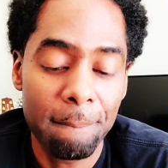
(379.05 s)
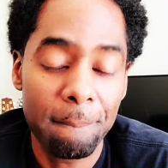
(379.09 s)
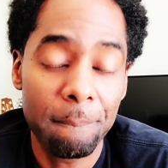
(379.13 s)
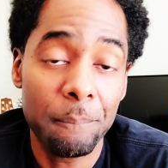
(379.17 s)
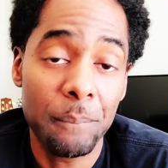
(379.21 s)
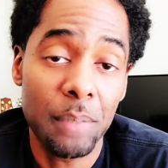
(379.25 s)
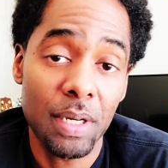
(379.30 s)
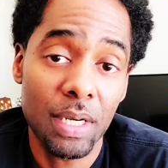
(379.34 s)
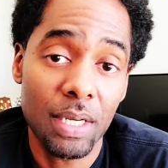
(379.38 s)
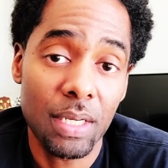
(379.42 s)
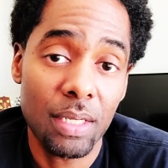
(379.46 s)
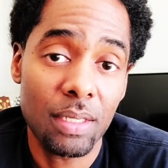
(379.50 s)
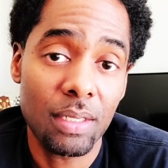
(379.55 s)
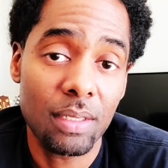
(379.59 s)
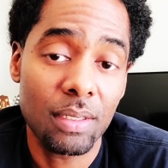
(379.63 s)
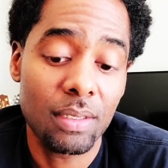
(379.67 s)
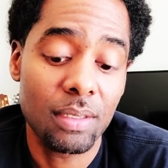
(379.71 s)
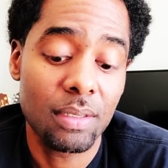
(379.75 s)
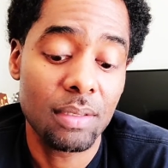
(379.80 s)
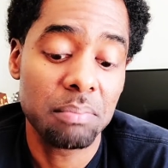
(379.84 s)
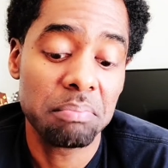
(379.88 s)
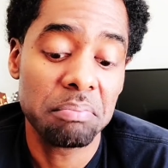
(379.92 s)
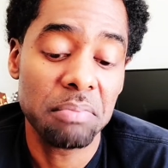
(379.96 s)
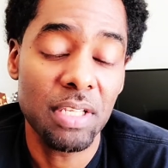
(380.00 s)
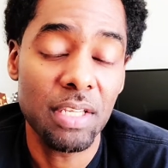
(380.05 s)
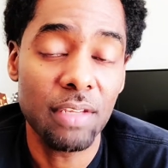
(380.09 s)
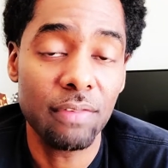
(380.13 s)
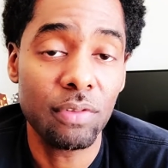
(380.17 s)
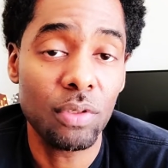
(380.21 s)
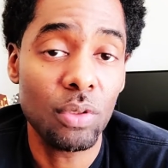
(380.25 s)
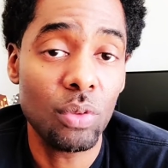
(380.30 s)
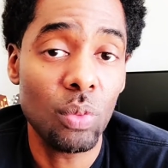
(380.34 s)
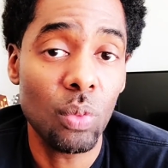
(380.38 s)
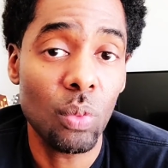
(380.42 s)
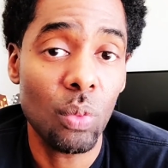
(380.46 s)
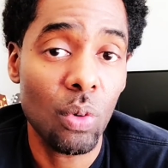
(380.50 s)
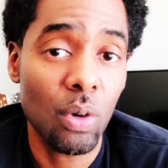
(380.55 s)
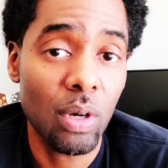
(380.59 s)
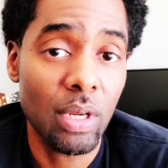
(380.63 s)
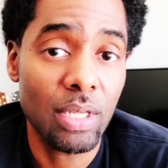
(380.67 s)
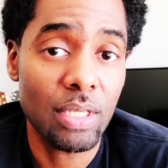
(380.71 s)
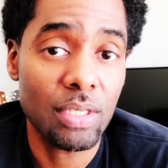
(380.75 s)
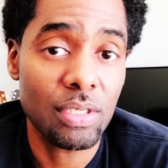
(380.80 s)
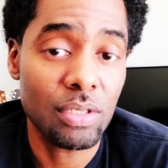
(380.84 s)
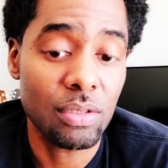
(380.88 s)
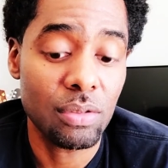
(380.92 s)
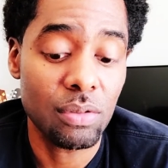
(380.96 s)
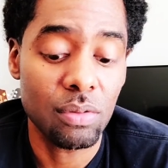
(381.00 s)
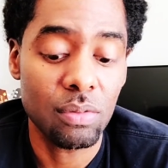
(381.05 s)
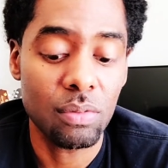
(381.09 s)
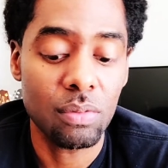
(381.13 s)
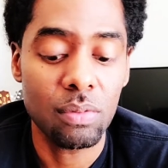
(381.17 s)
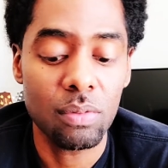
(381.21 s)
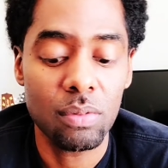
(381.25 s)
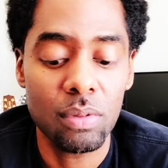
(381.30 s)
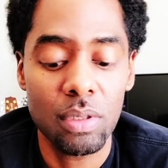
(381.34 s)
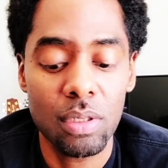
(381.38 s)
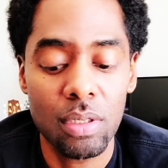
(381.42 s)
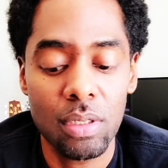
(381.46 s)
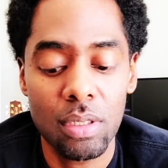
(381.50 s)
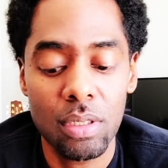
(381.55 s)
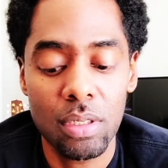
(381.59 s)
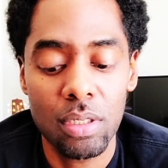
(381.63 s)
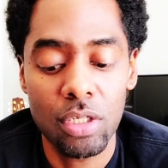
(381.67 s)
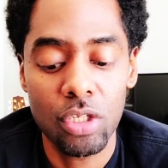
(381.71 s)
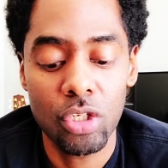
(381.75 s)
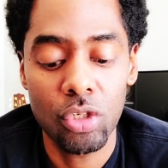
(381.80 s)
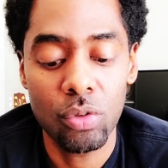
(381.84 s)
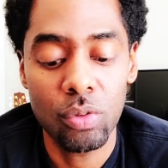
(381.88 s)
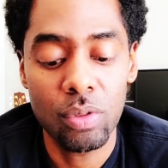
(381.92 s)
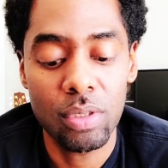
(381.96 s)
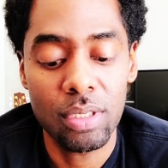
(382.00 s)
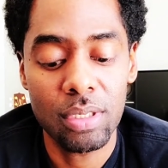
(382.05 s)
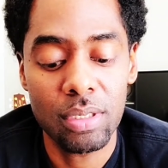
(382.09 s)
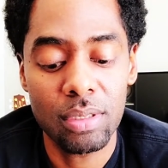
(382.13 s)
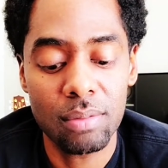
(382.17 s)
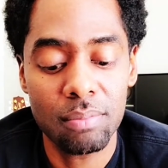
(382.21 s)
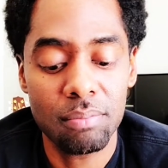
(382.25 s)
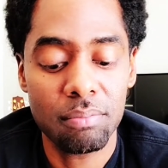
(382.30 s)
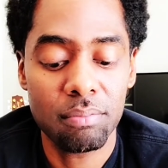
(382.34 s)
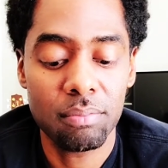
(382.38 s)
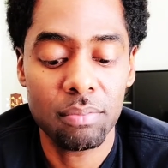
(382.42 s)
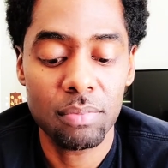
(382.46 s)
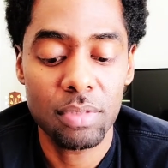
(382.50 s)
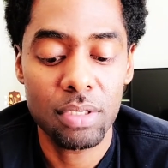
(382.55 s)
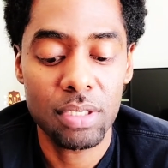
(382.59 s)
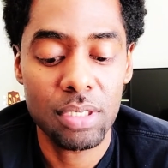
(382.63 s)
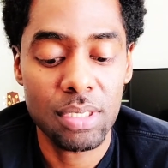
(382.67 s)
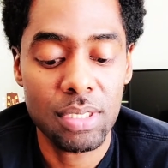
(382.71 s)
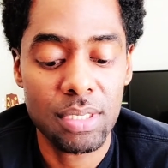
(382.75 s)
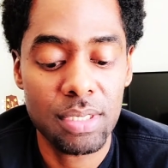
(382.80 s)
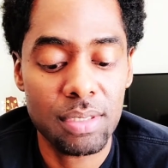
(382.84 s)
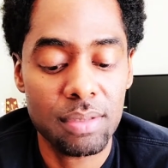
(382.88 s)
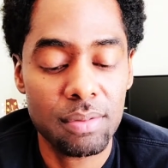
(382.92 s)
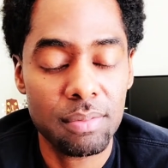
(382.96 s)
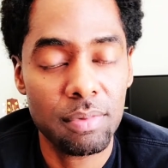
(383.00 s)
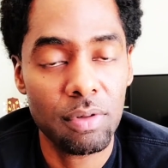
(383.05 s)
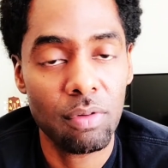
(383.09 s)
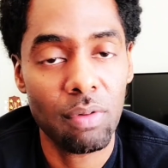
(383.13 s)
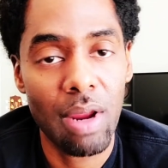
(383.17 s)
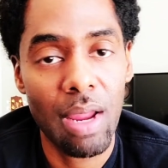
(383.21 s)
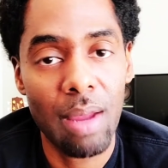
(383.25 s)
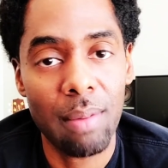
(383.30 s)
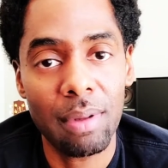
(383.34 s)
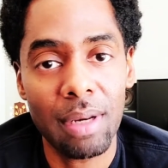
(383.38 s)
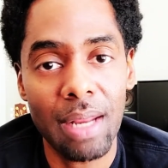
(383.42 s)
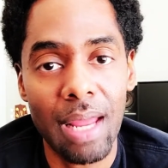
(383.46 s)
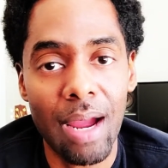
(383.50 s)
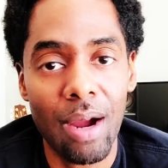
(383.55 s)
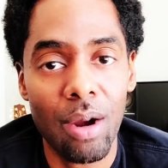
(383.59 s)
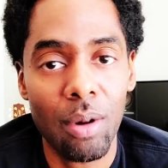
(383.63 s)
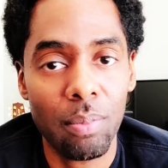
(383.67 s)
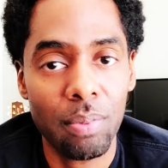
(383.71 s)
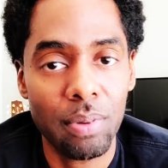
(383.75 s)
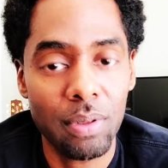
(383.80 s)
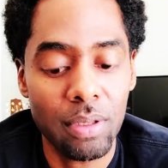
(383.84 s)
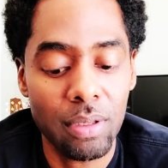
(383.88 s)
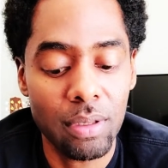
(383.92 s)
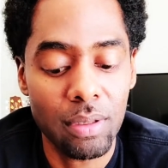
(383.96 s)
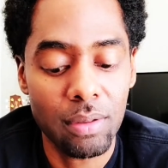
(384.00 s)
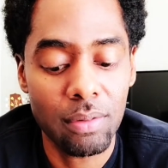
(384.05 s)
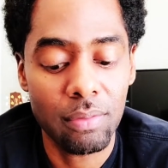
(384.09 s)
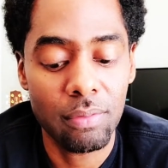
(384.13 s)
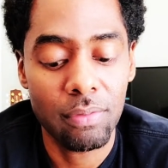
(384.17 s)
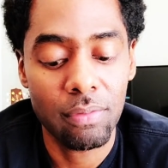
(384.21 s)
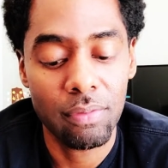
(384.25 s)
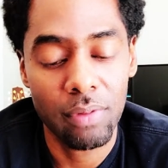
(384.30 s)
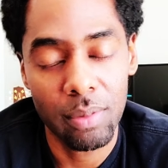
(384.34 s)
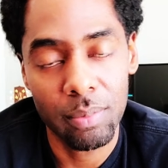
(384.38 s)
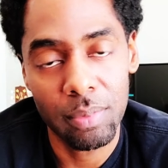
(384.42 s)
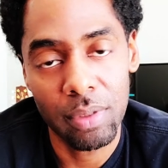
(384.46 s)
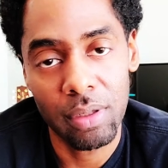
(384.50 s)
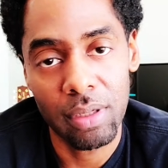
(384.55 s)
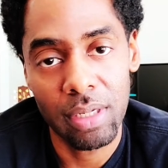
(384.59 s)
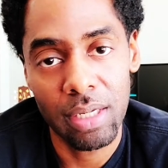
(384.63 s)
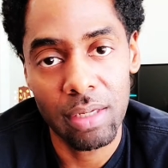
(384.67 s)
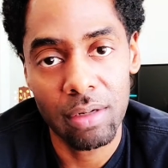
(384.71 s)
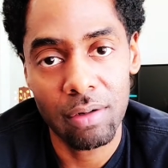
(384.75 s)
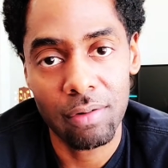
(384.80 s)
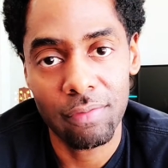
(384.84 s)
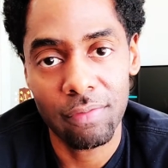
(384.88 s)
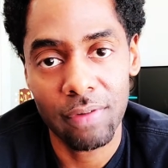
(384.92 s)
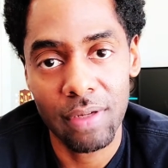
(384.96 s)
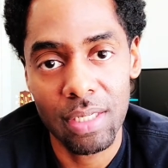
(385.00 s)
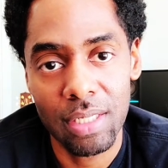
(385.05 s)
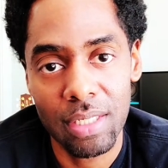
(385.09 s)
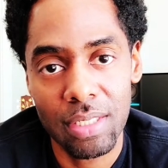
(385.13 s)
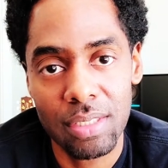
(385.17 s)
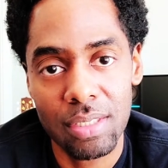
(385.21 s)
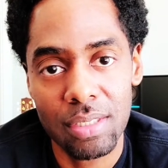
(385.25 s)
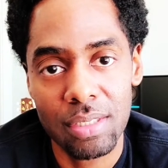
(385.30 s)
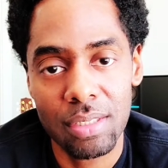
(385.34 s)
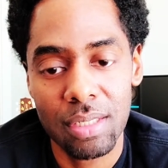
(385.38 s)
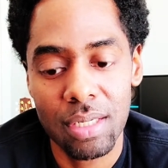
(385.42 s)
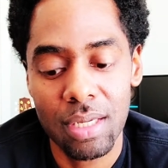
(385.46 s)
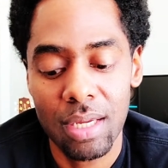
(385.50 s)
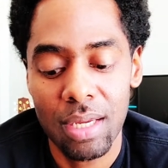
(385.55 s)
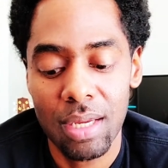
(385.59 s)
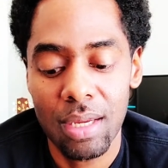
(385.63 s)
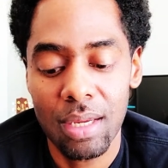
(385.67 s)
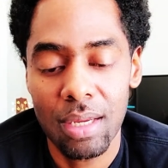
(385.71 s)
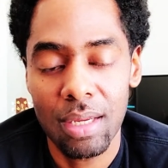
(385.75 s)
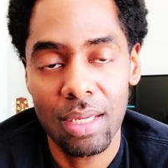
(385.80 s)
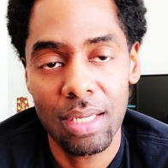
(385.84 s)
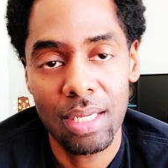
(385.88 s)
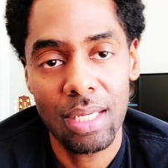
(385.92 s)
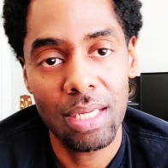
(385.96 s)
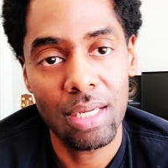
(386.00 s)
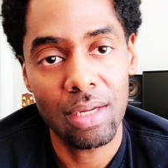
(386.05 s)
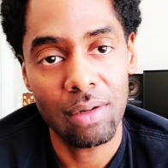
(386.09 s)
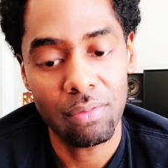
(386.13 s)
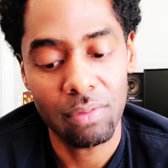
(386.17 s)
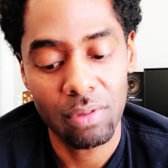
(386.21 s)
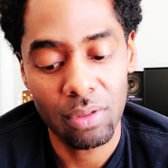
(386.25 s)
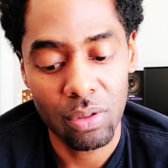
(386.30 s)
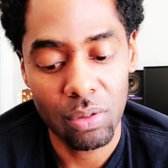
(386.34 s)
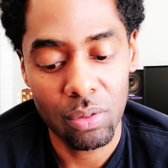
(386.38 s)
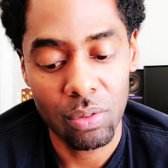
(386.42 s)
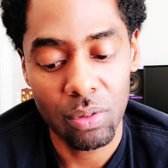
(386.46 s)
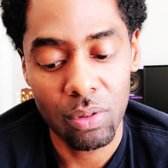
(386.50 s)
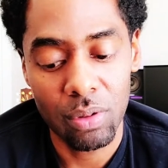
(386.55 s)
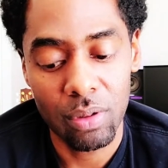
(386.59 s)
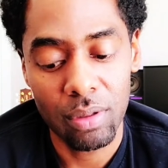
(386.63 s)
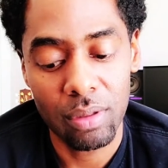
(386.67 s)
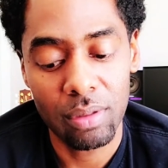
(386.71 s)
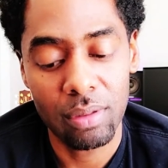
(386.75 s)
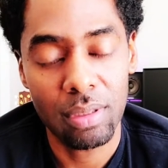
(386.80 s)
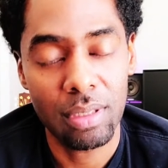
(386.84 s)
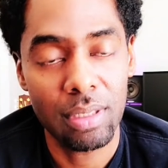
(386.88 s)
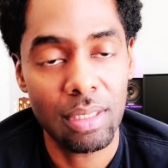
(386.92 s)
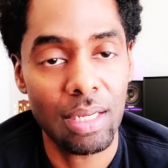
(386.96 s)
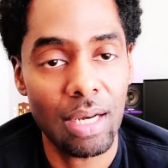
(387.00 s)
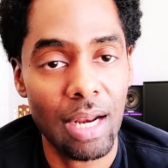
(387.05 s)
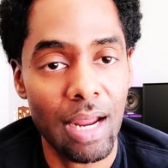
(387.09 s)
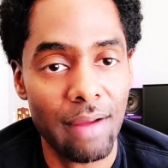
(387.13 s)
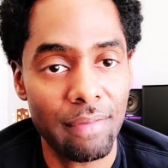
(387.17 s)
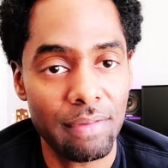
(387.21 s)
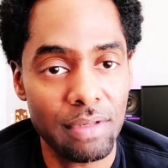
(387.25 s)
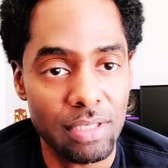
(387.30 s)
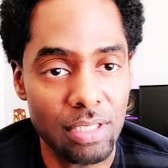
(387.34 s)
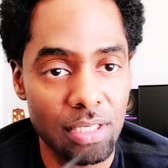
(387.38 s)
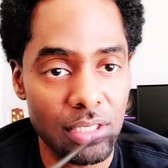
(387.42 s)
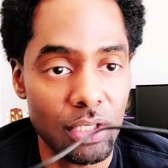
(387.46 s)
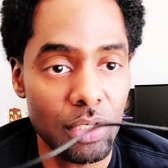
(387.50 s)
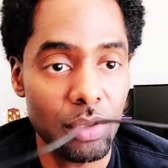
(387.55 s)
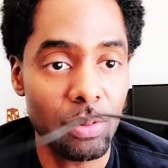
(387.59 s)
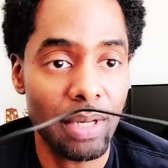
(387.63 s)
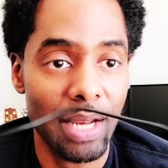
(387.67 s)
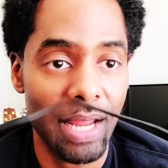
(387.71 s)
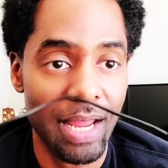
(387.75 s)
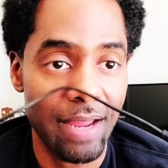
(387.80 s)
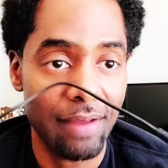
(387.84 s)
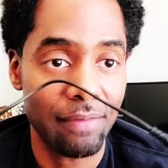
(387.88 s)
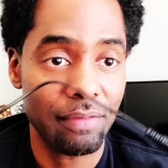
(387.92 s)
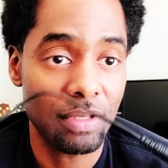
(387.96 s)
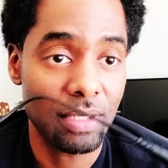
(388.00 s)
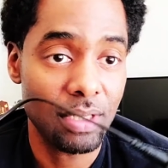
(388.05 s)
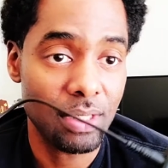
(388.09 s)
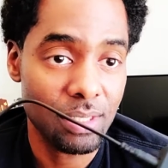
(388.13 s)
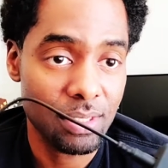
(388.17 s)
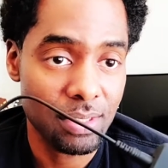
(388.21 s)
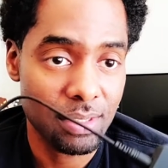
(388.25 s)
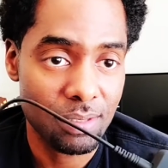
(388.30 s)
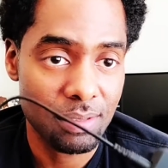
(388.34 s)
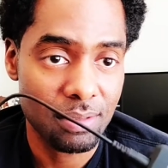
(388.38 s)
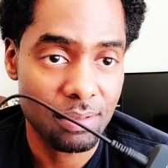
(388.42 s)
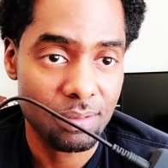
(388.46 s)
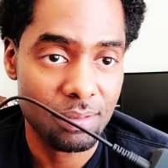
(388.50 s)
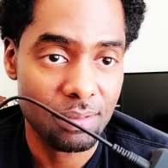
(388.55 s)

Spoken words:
But if you wanted to, you could just grab an output from your interface, hit record, and obviously you would have this,